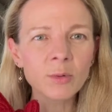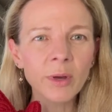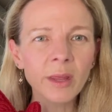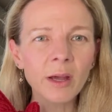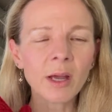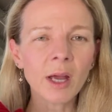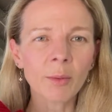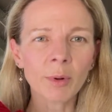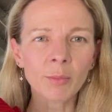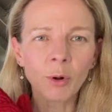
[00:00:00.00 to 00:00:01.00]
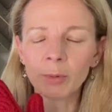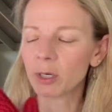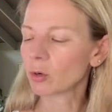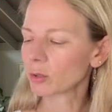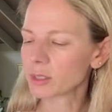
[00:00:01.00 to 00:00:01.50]
weather, but probably
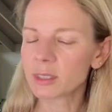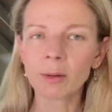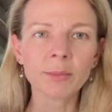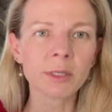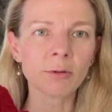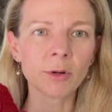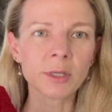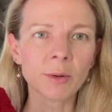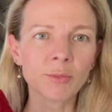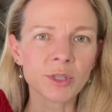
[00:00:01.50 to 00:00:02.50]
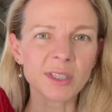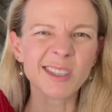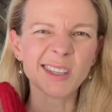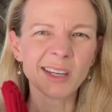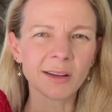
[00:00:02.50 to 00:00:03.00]
not sub-zero temperatures.
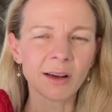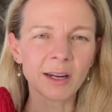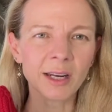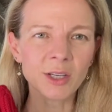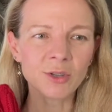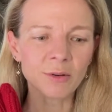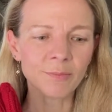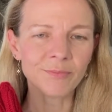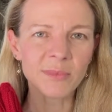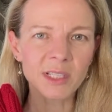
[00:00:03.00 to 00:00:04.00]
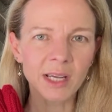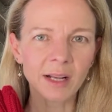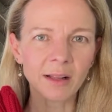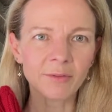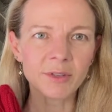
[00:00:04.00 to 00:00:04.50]
You kind of need your ski
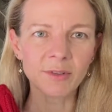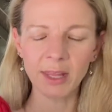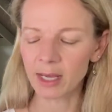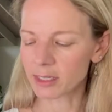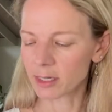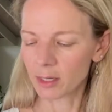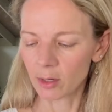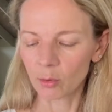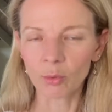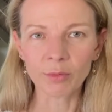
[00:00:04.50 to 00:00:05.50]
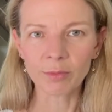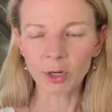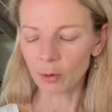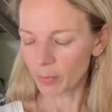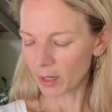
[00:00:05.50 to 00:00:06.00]
gloves for that, or,
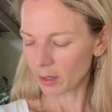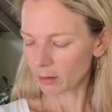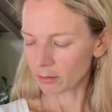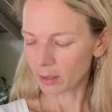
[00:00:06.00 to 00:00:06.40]
better.